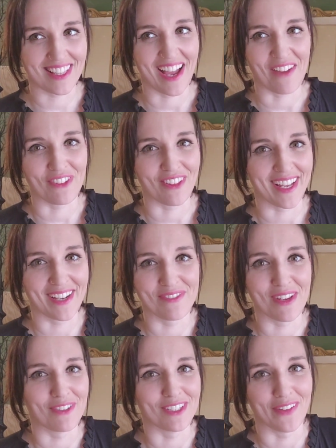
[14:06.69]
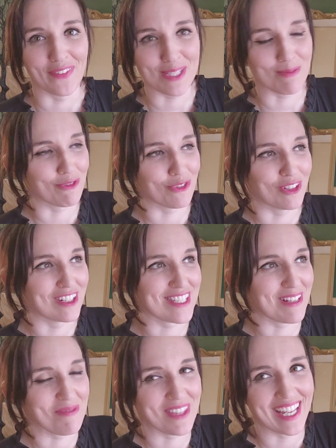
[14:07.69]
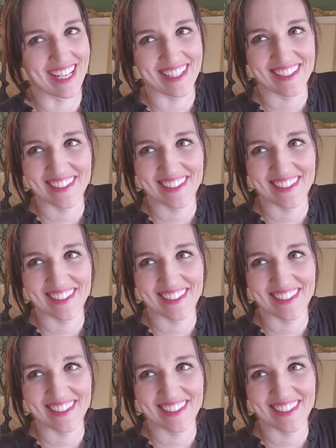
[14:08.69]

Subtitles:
I feel like I've never done this before or something.